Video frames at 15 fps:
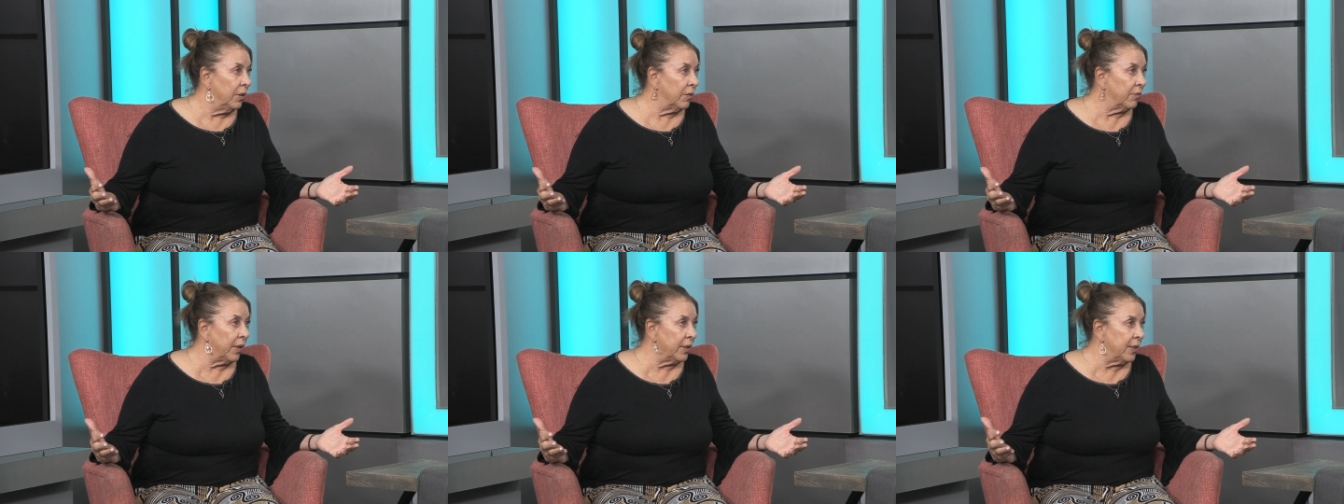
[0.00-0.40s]

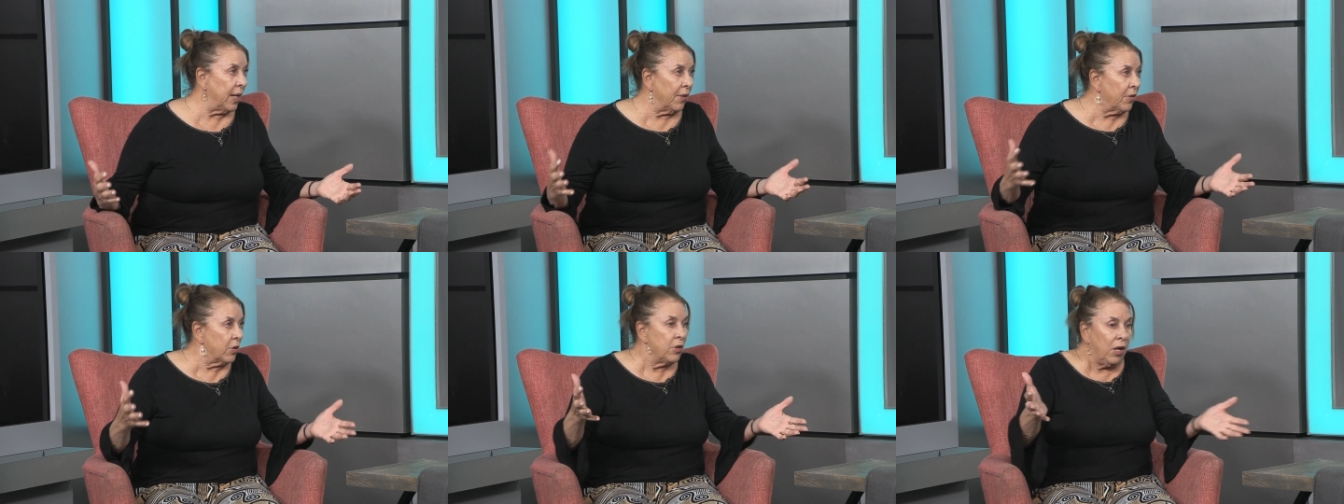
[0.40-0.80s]
Right now,
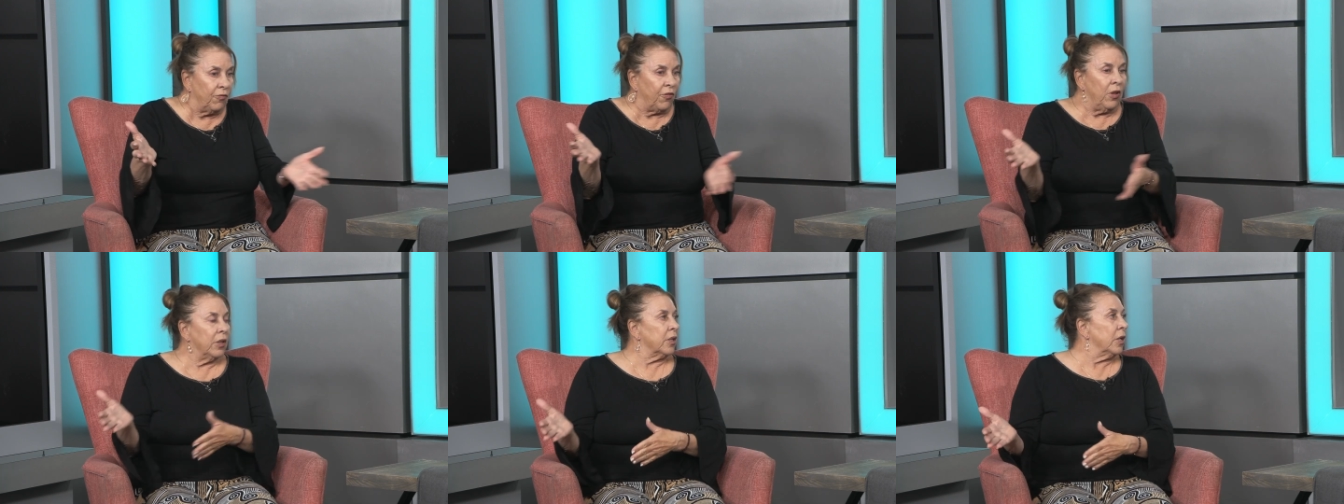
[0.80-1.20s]
they're not
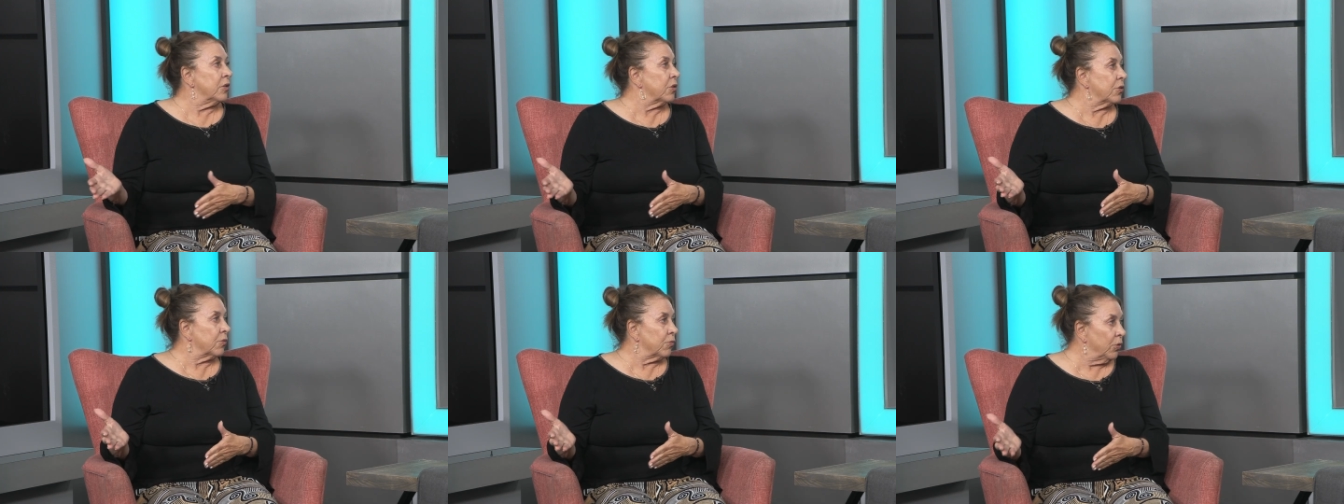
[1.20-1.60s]
falling
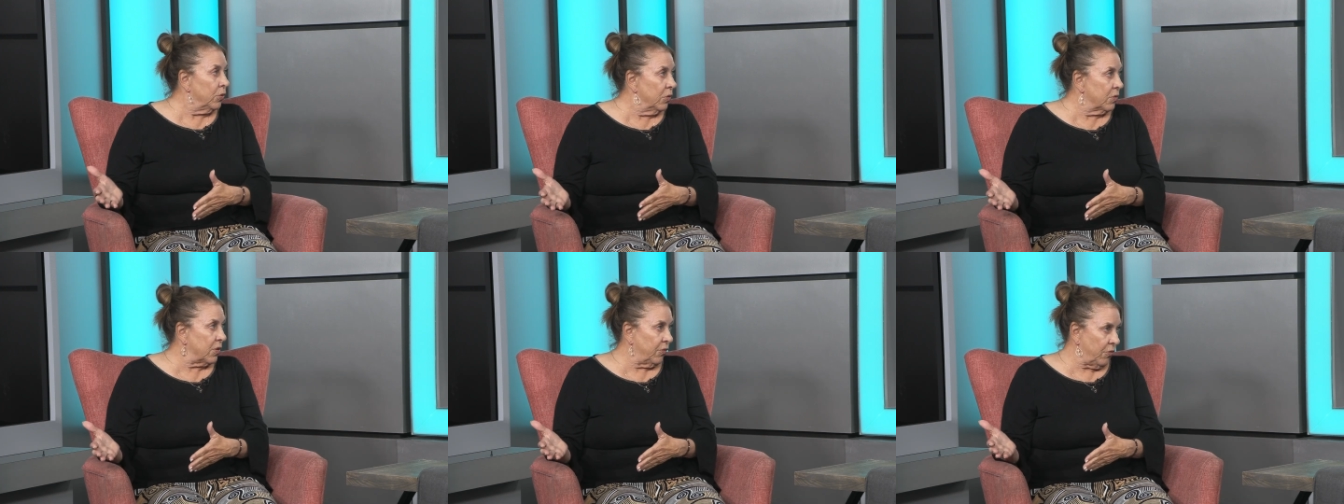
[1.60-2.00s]
under the
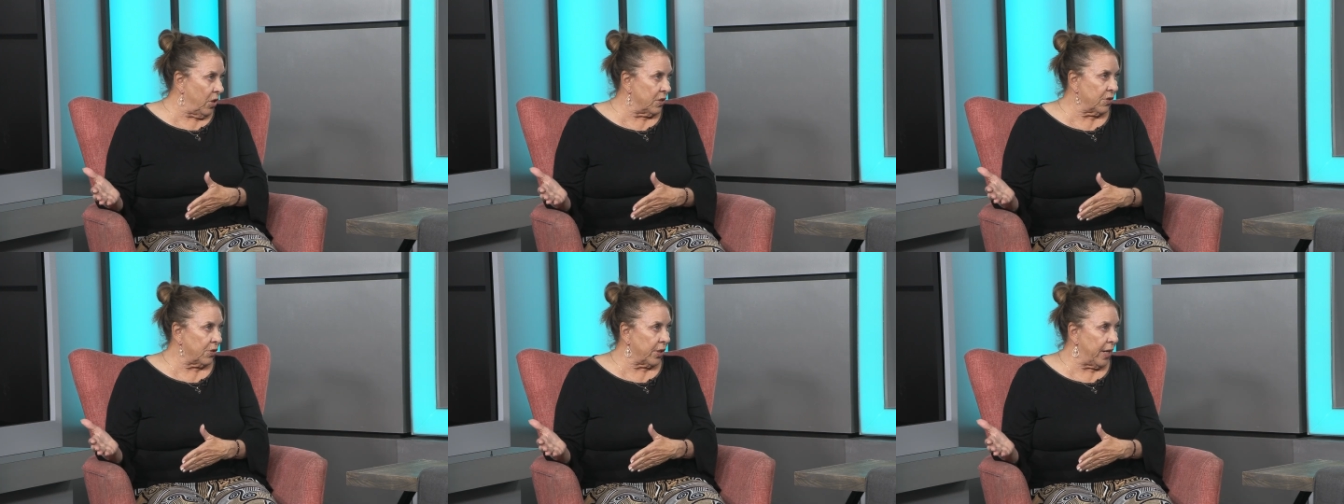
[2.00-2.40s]
rules of
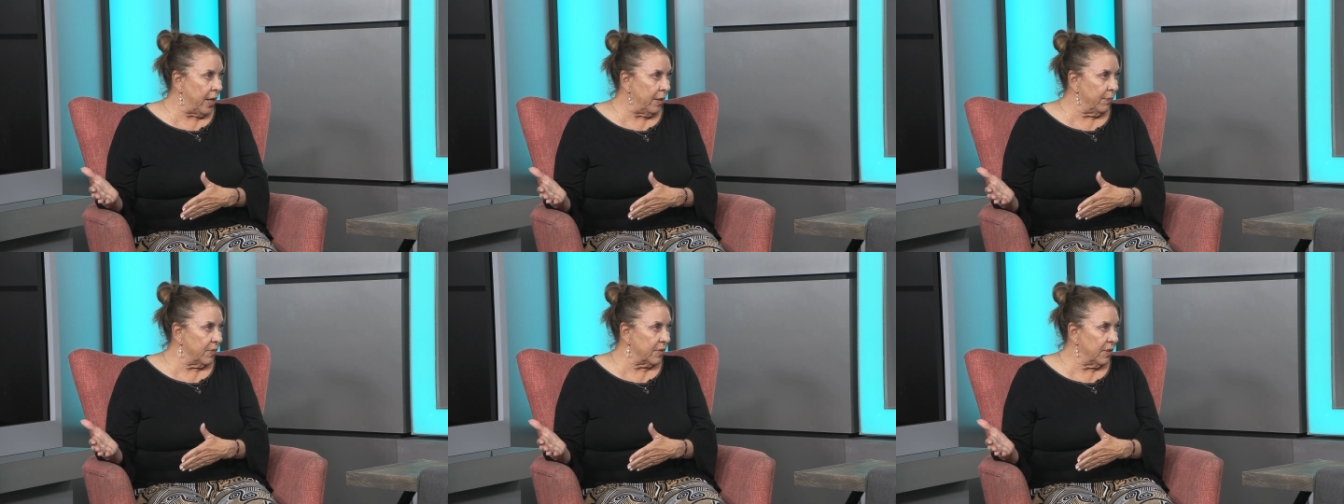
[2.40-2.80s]
roster
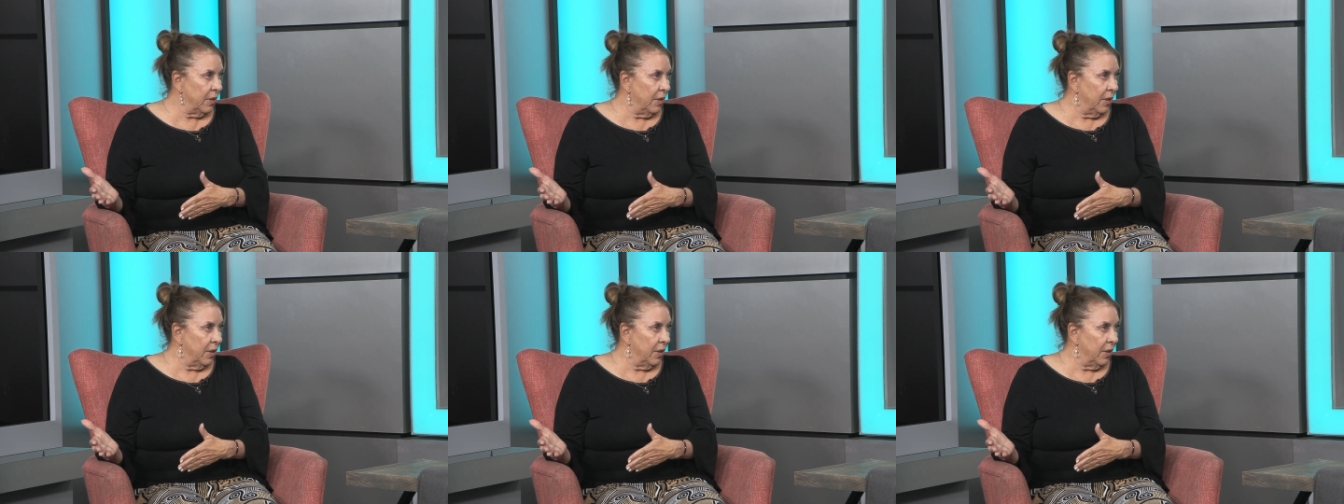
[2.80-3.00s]
caps,